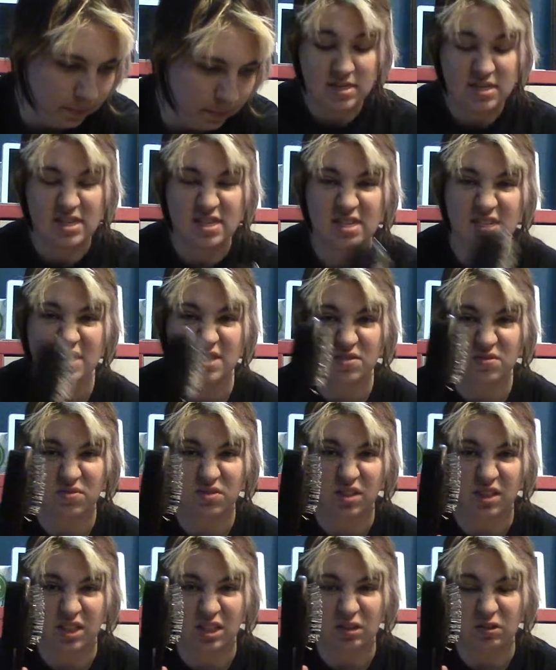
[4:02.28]
This is a
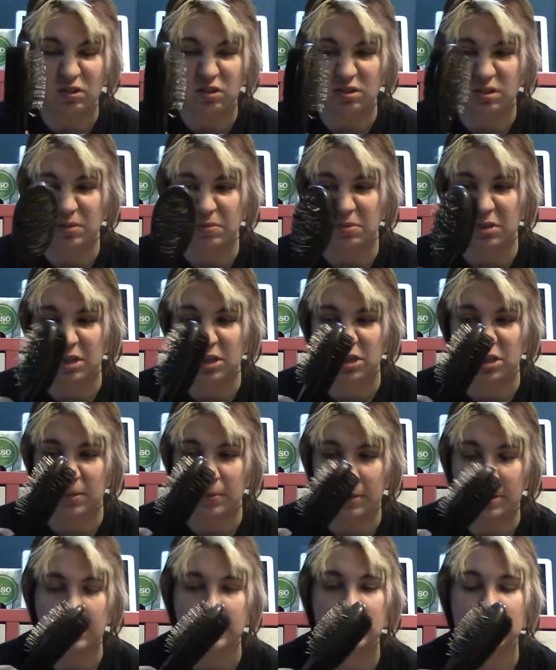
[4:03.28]
really gross brush. I
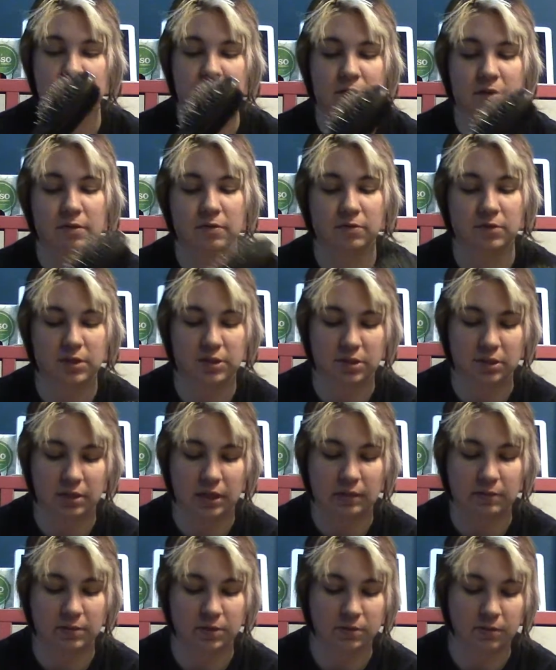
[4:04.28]
bought this for the Friesian
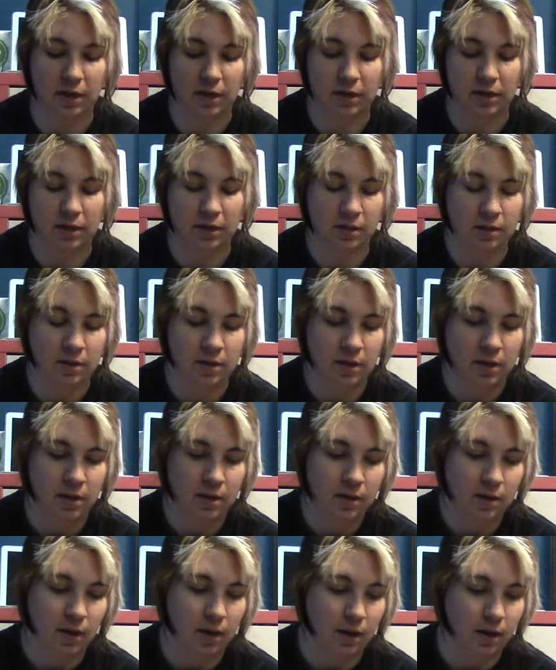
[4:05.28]
I was riding,
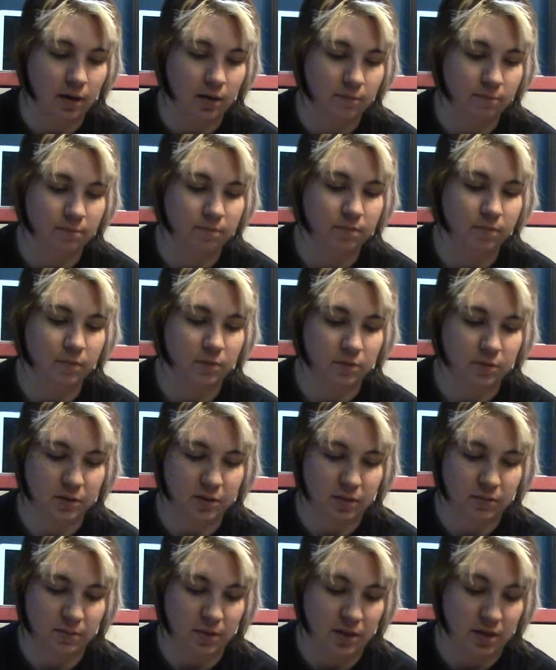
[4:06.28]

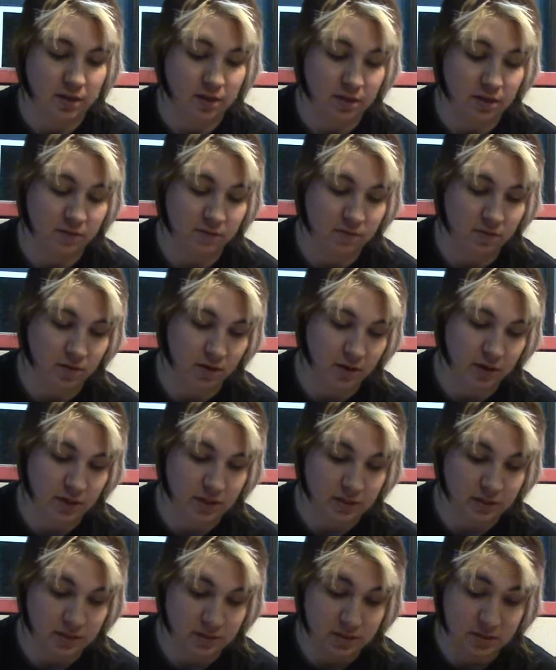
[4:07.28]
mainly for
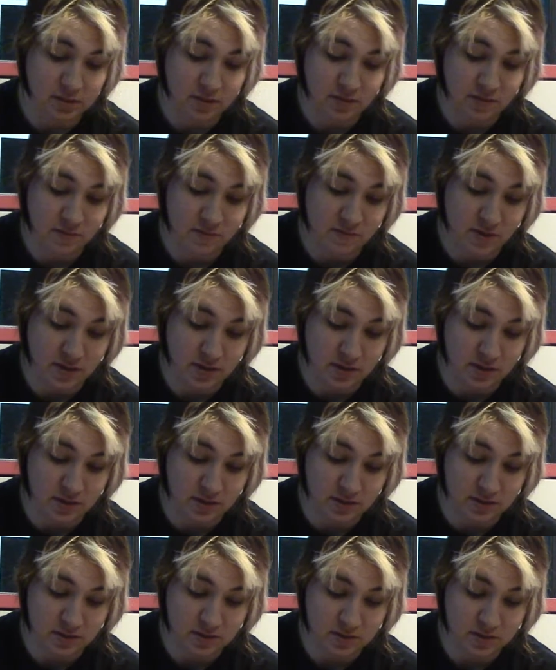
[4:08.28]
his
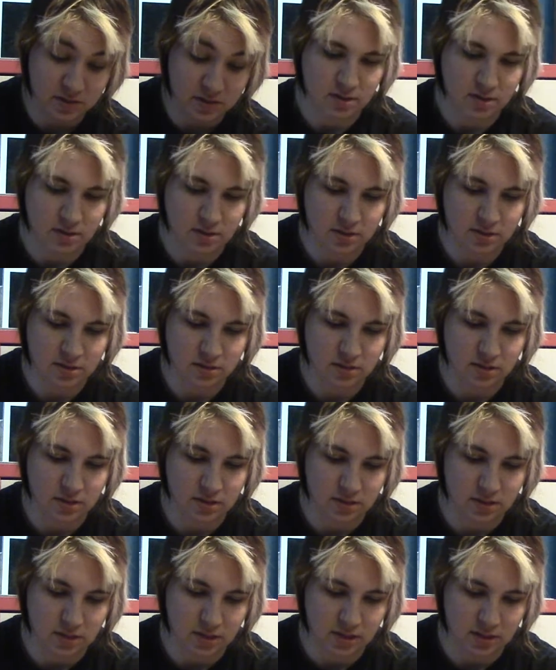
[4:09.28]
feathers. As you can
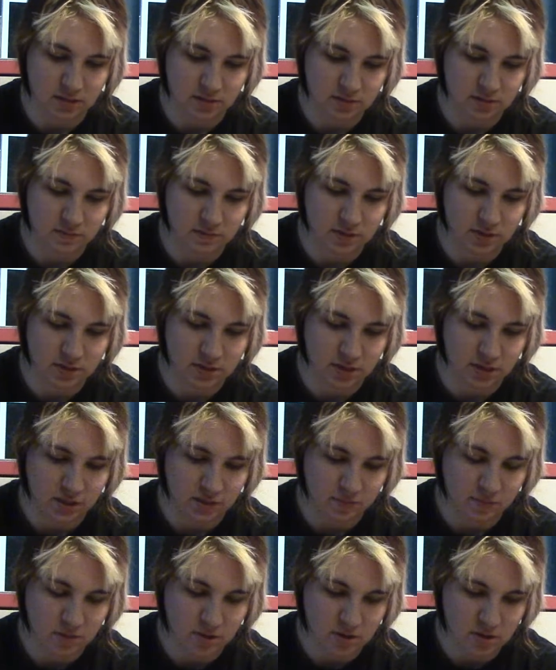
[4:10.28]
see, it was a very
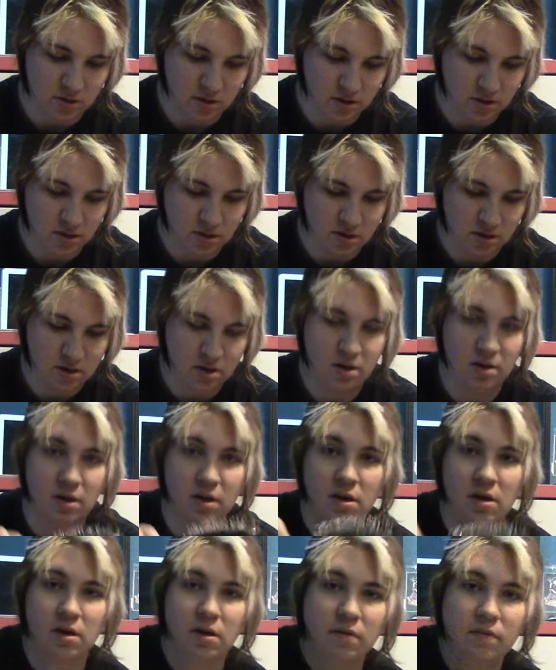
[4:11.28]
cheap,
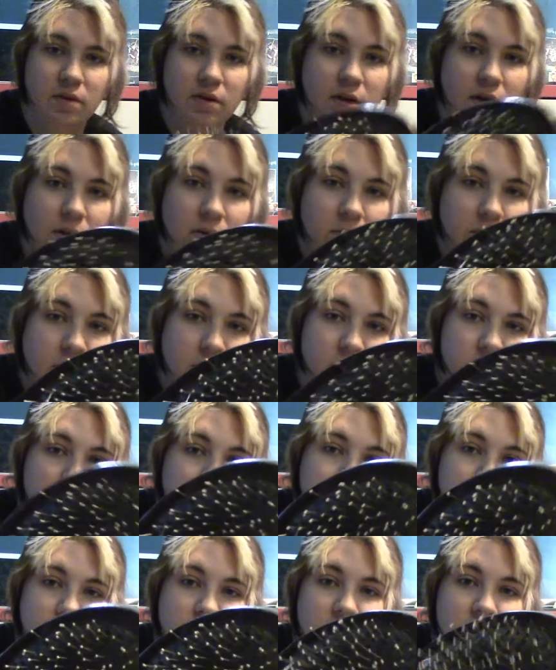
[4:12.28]
very
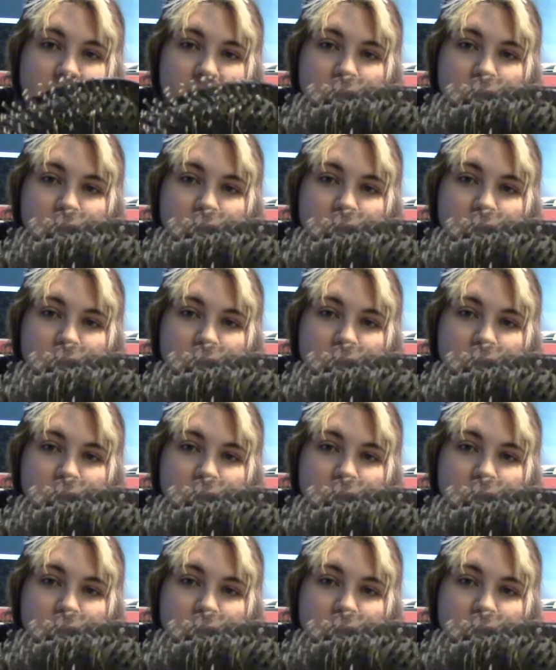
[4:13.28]
gross